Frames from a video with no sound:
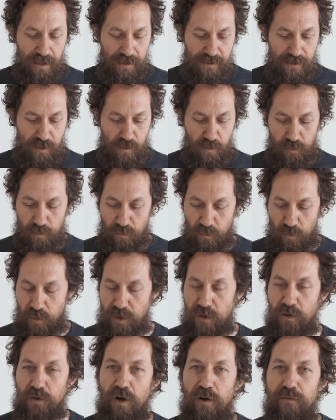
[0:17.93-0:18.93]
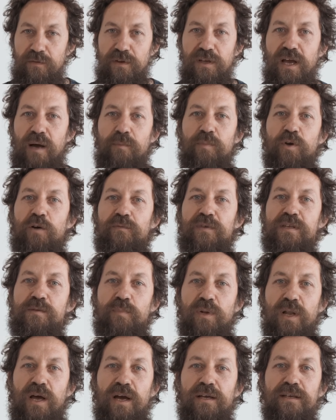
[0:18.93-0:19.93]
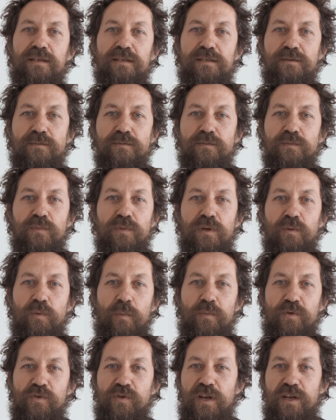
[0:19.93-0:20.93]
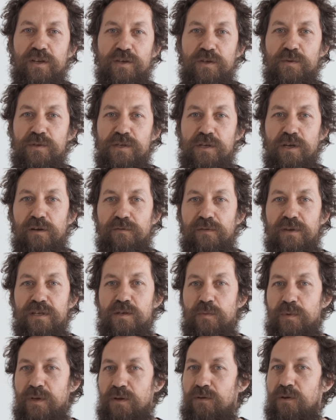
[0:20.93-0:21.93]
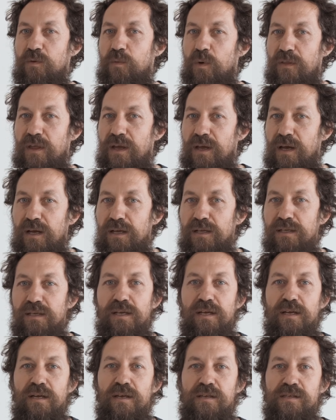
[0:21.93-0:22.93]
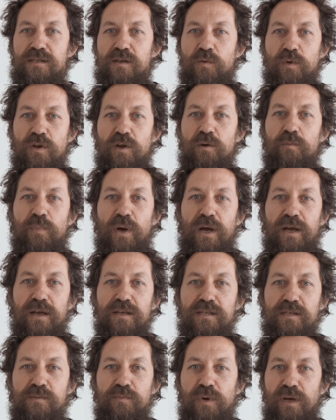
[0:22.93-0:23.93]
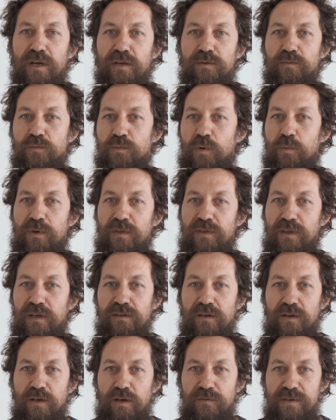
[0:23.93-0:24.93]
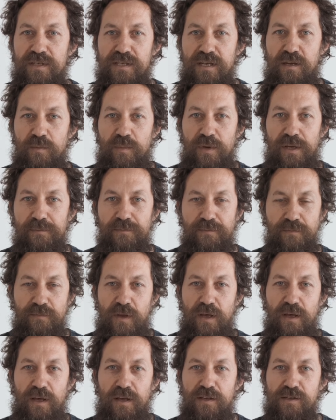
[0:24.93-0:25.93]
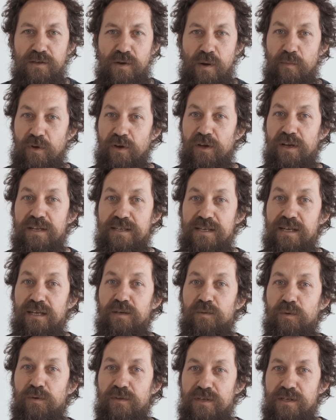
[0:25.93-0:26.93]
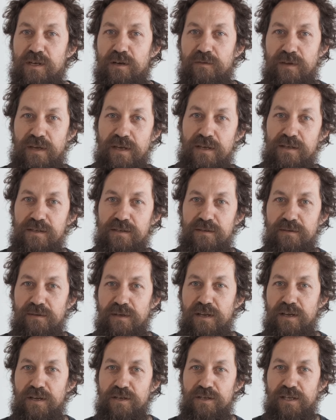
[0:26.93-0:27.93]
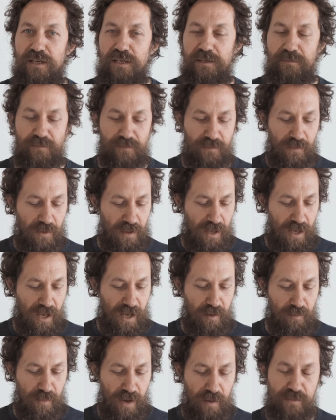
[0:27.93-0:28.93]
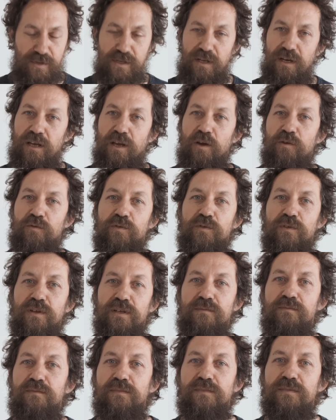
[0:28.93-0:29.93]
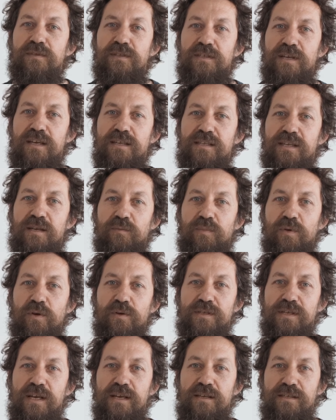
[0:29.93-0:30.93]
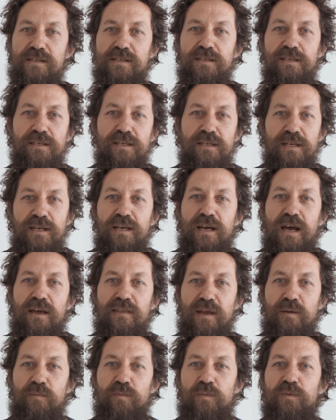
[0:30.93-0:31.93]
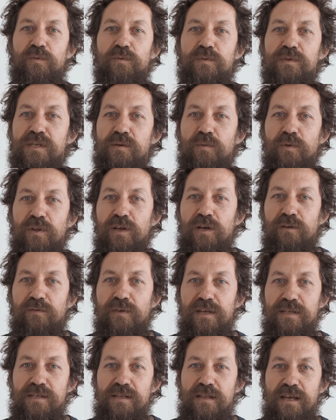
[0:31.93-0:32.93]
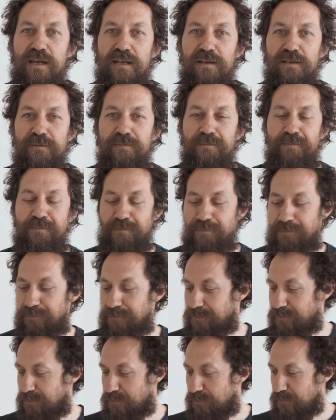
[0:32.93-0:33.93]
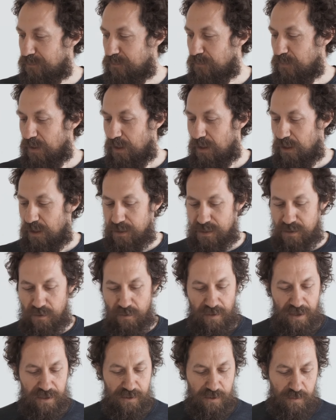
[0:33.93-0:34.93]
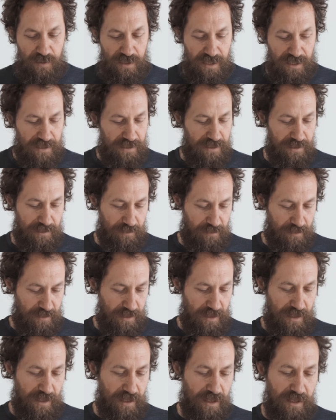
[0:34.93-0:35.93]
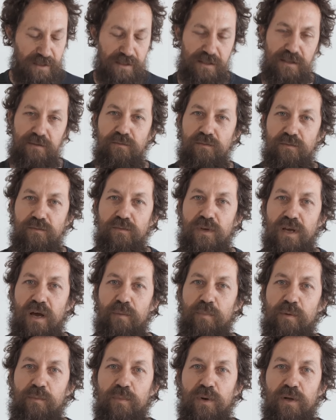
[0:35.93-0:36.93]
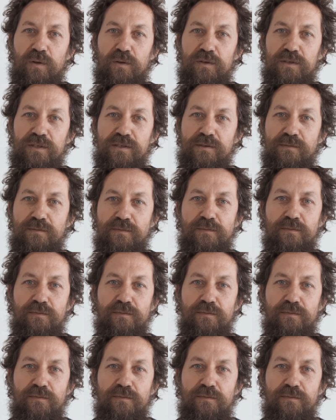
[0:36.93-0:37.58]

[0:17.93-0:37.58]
So we often cup coffees blind when we're trying to choose a coffee, so we don't know what they are, so we're not biased by what we think the coffee's going to be. So I'm not going to tell you what this coffee is initially. Um, I'm just going to go through the tasting process, and then we'll see what the coffee is at the end. So the things you need is cupping bowls.